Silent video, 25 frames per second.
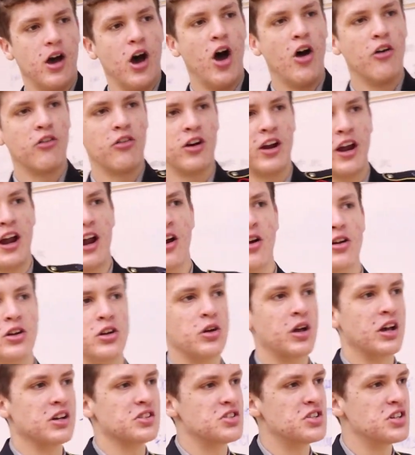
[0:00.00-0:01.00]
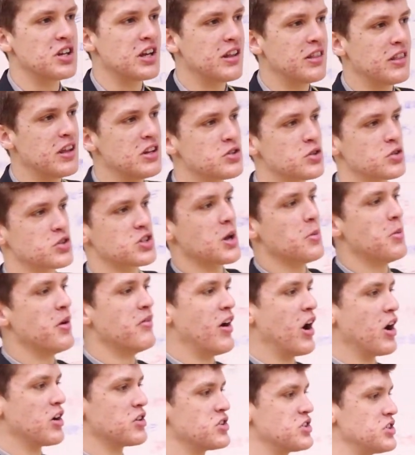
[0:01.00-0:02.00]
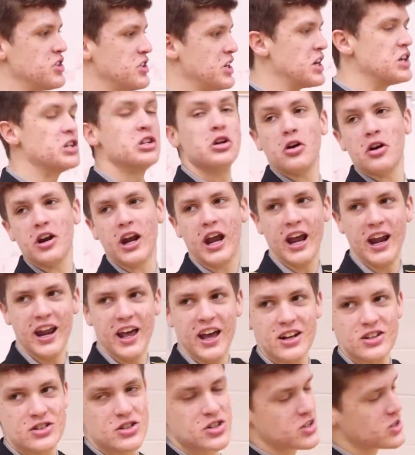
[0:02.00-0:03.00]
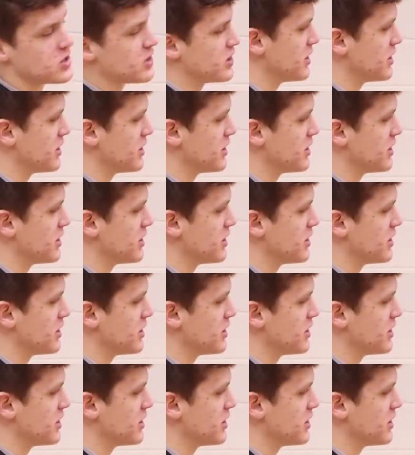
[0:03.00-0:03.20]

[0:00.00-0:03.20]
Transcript: Over here, you can see these are some of our senior cadets.